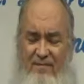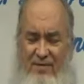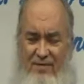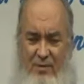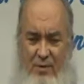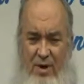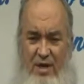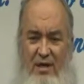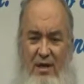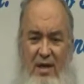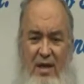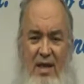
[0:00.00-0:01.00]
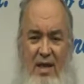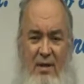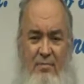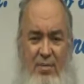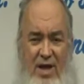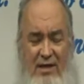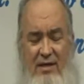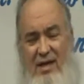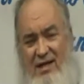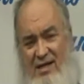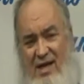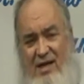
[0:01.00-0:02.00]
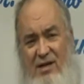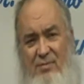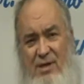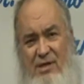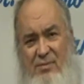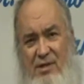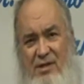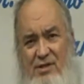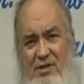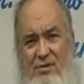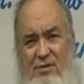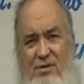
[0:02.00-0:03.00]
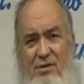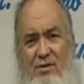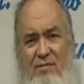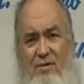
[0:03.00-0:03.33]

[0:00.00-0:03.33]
5th grade, But it kind of depends upon the student too.